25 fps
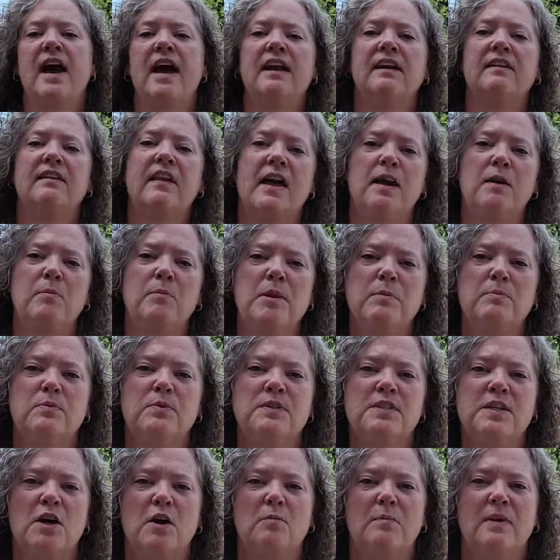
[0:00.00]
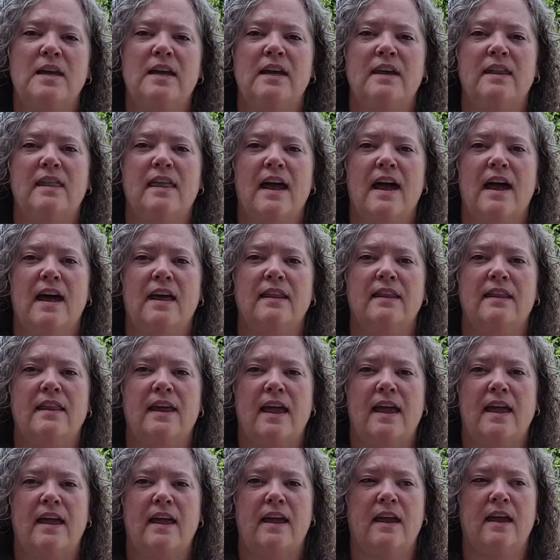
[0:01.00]
had a lot of people tell me that
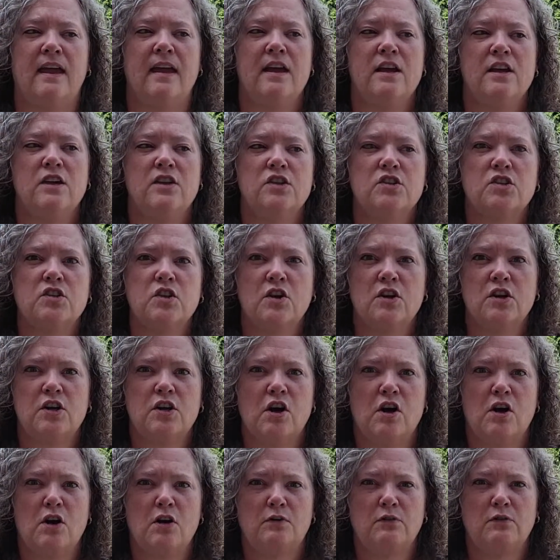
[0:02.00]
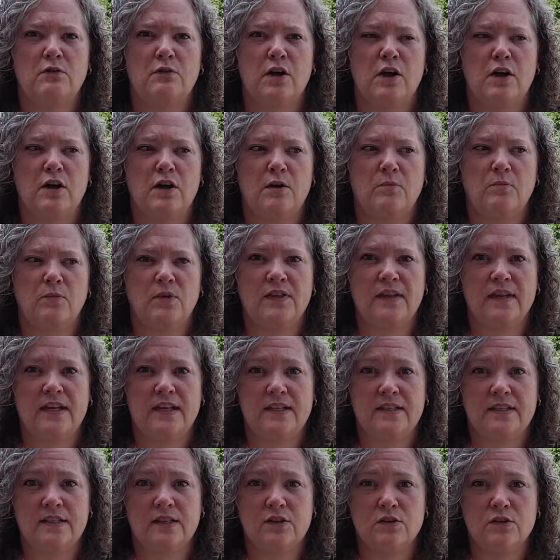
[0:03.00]
they started off with the
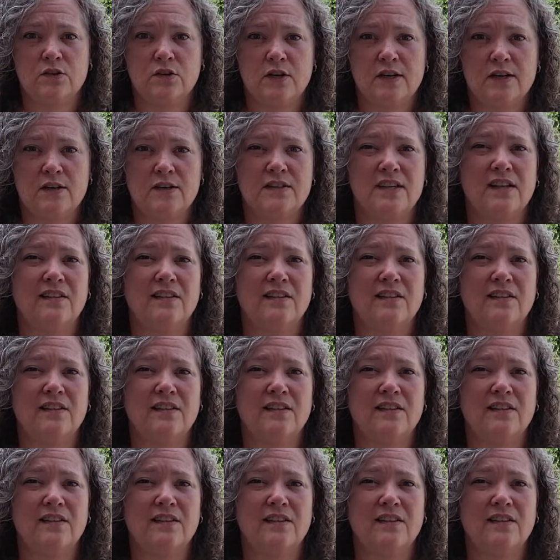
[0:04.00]
easier trails.